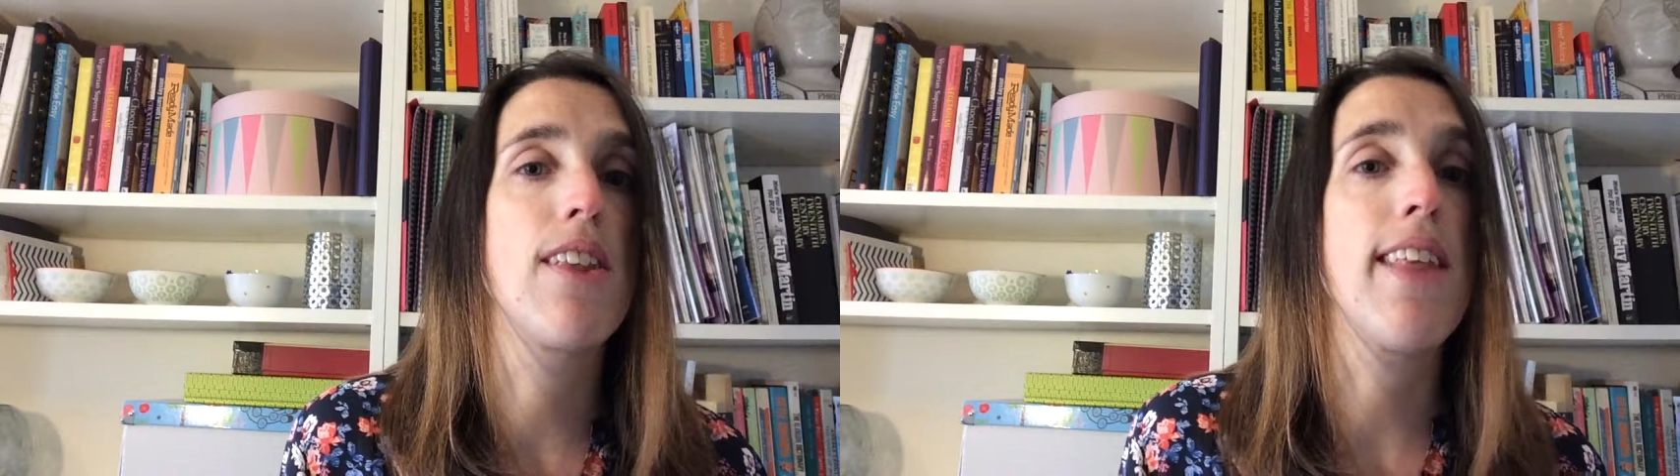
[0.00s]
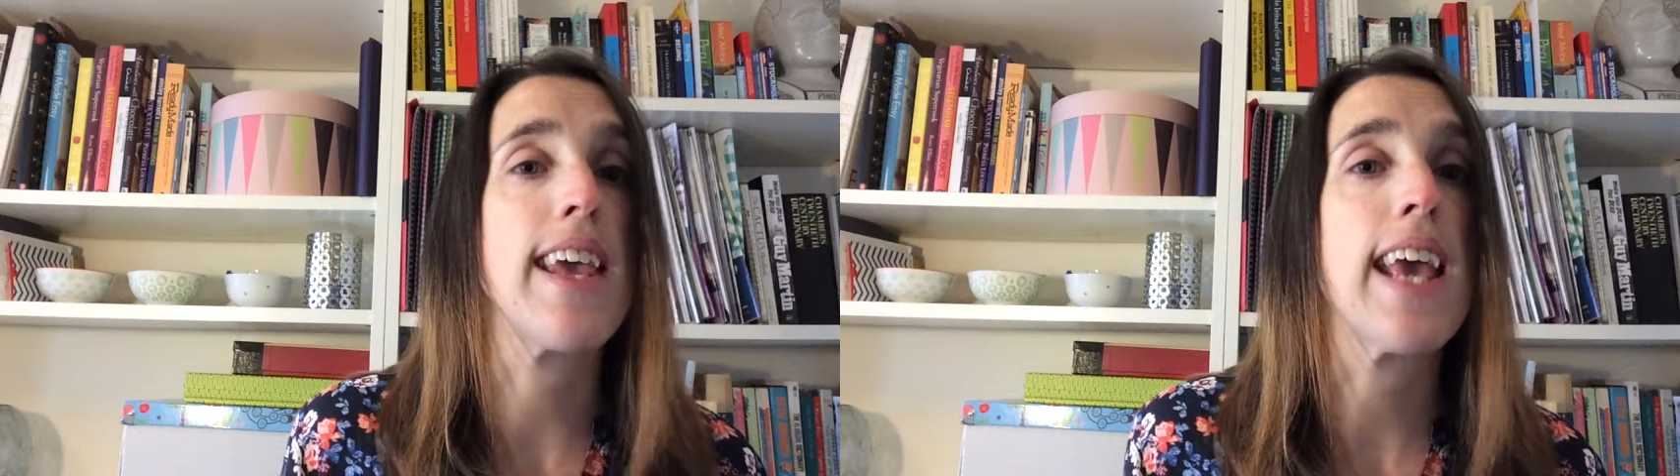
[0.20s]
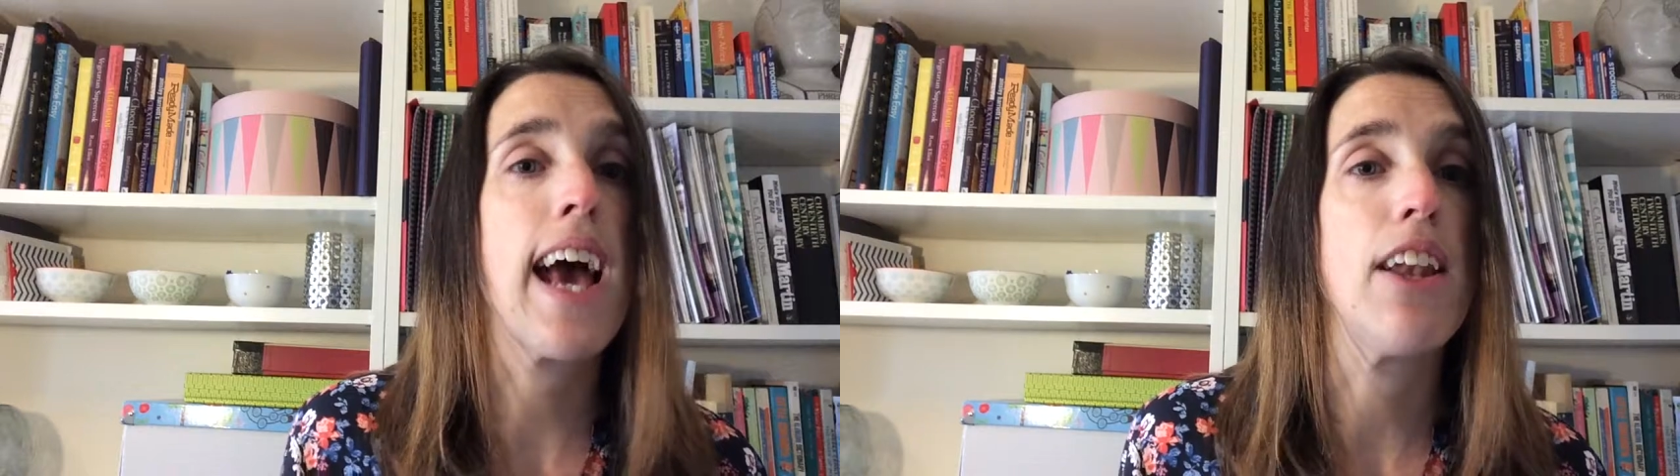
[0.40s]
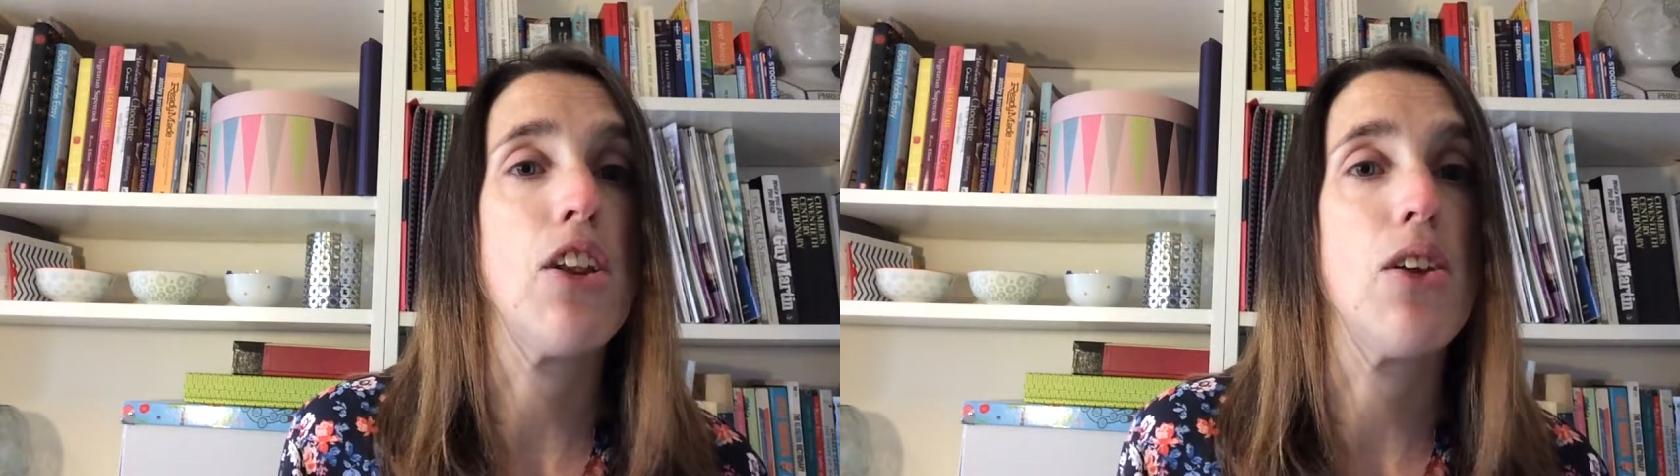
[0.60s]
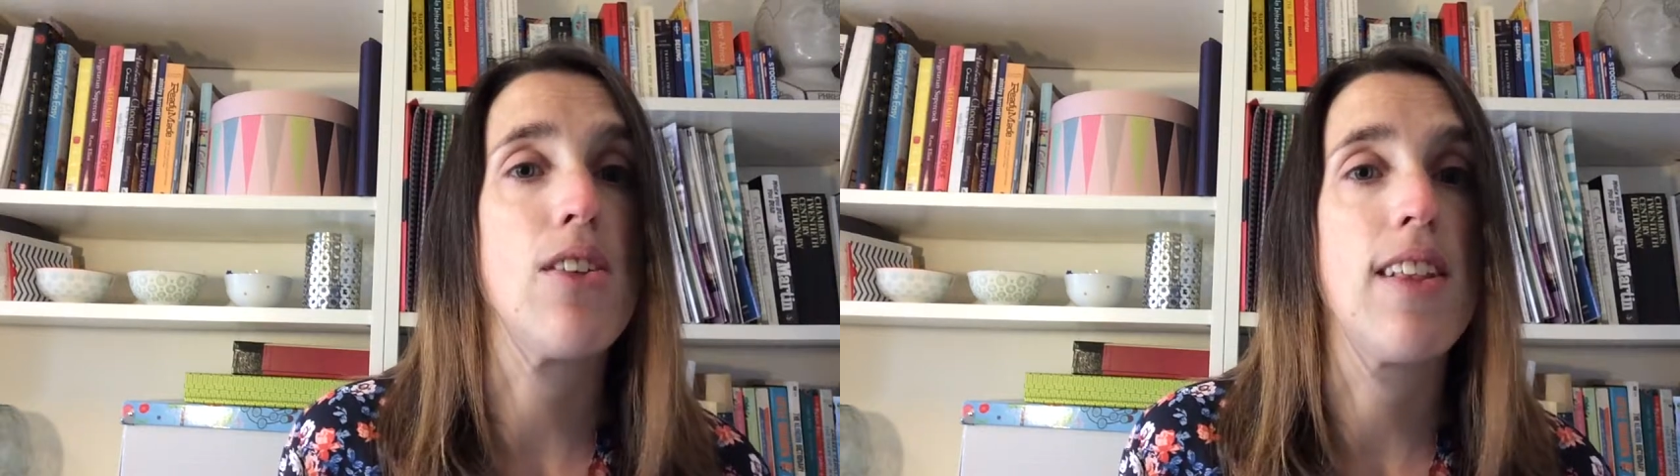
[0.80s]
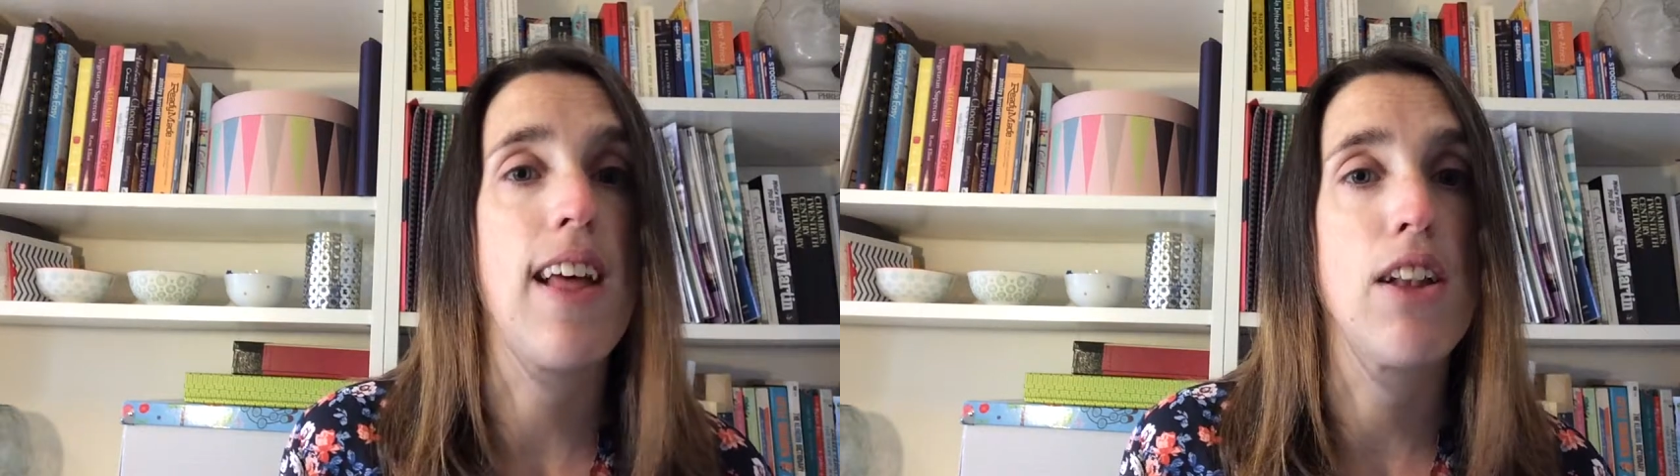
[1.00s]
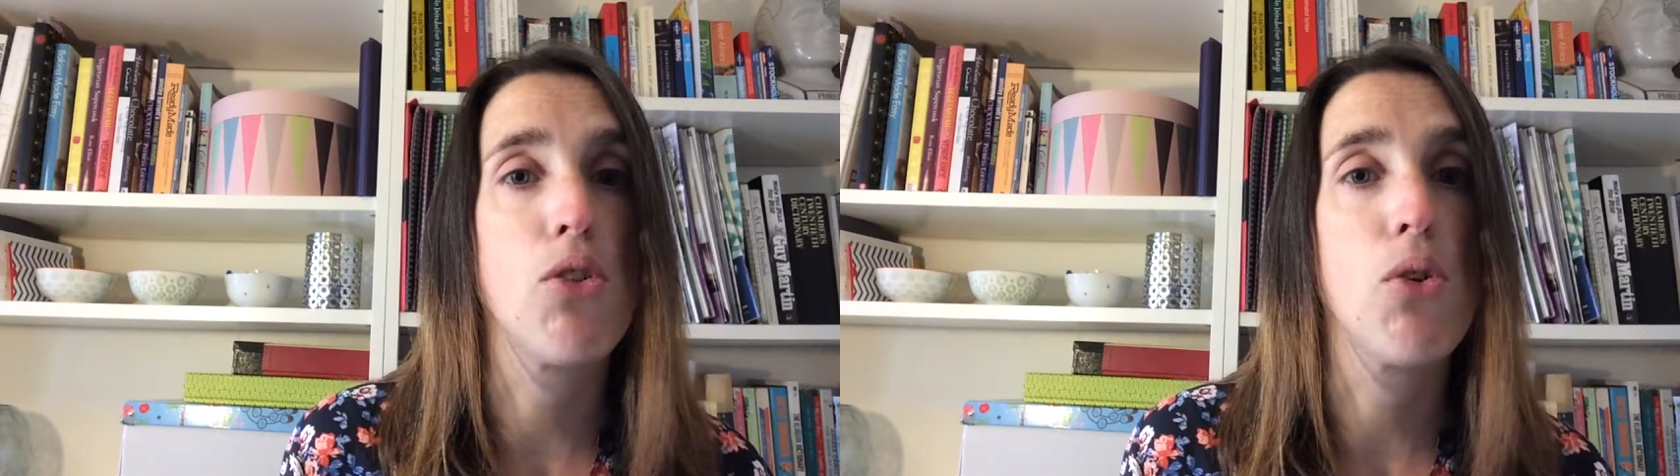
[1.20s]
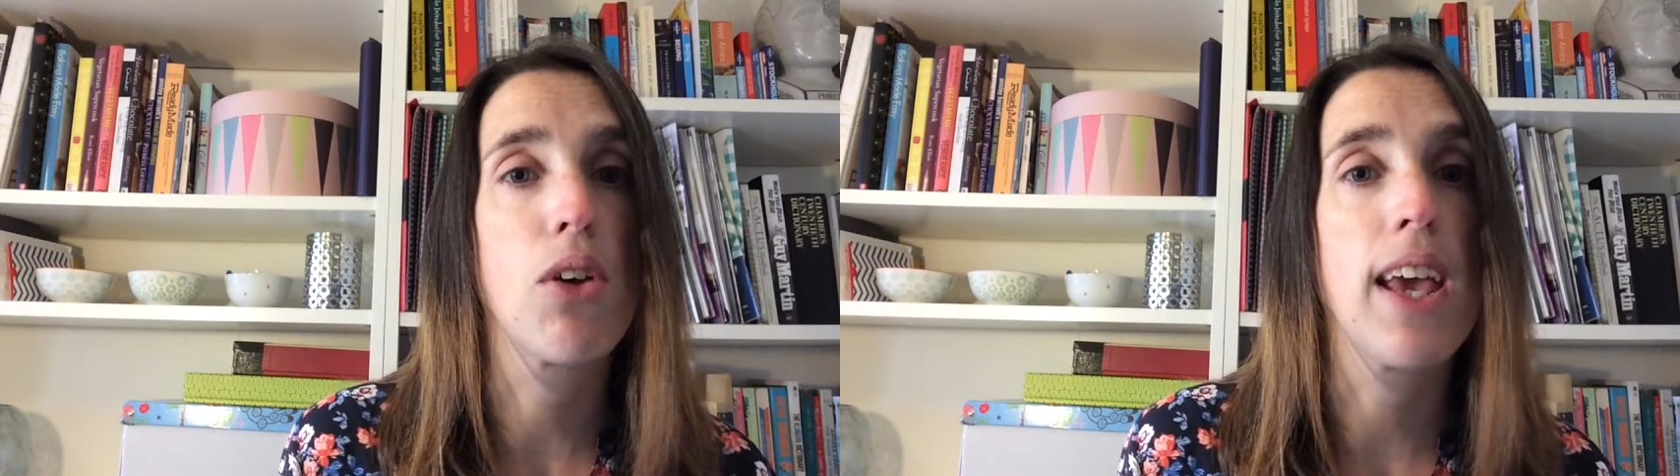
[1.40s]
that they can use in their
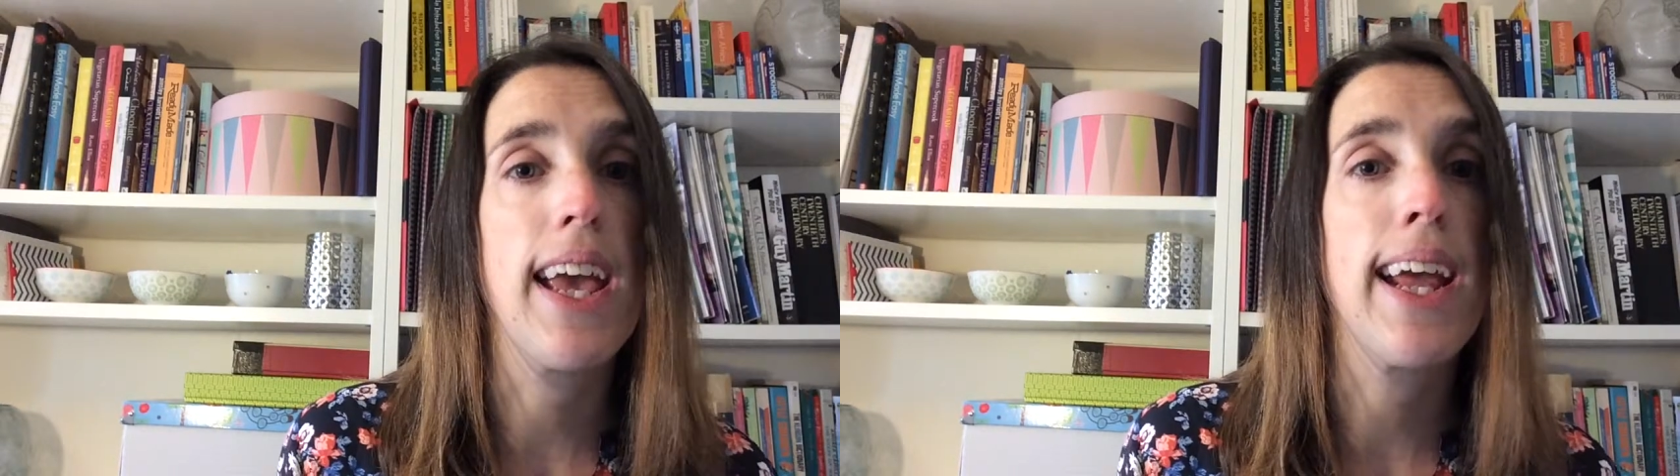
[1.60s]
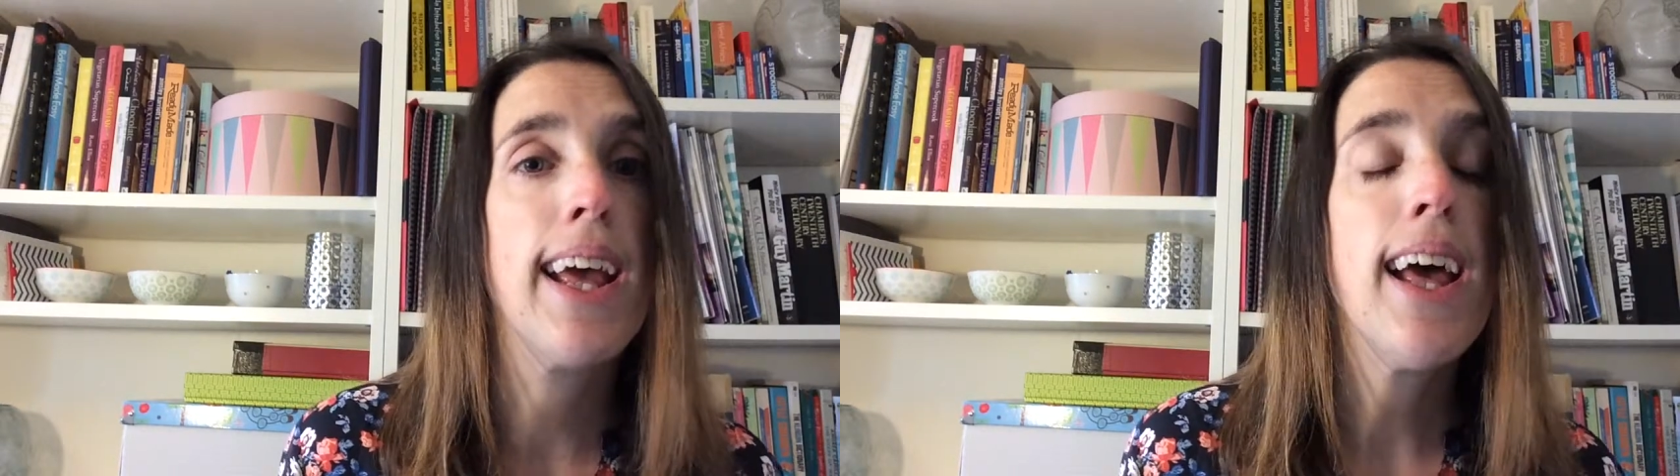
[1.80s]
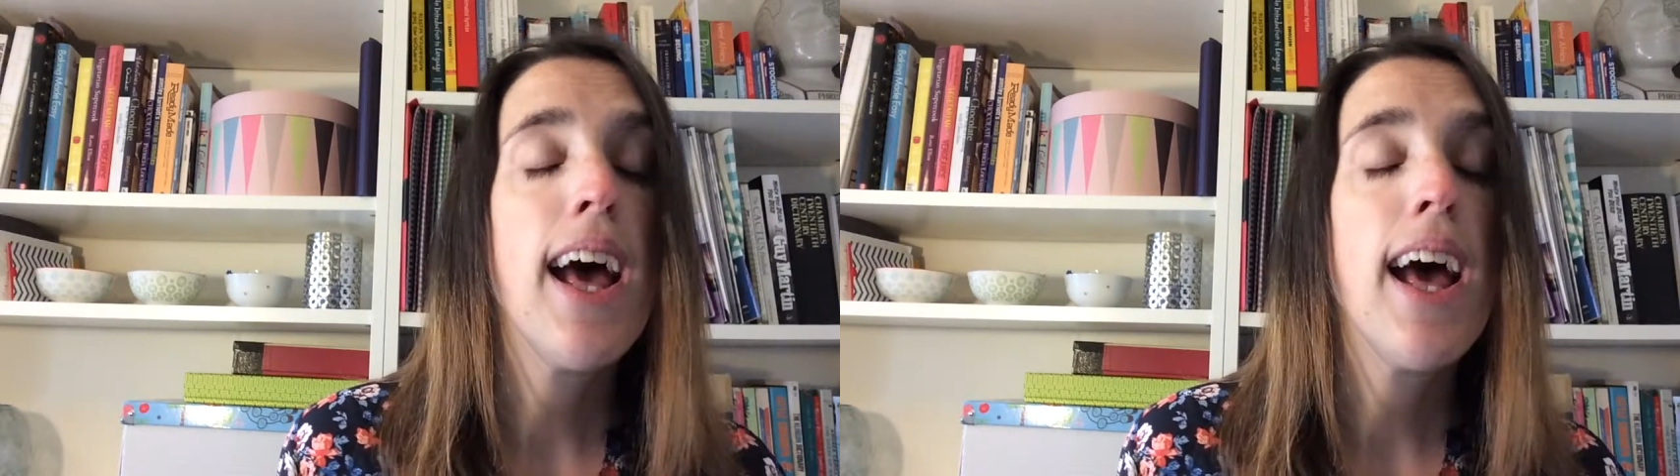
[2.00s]
talking.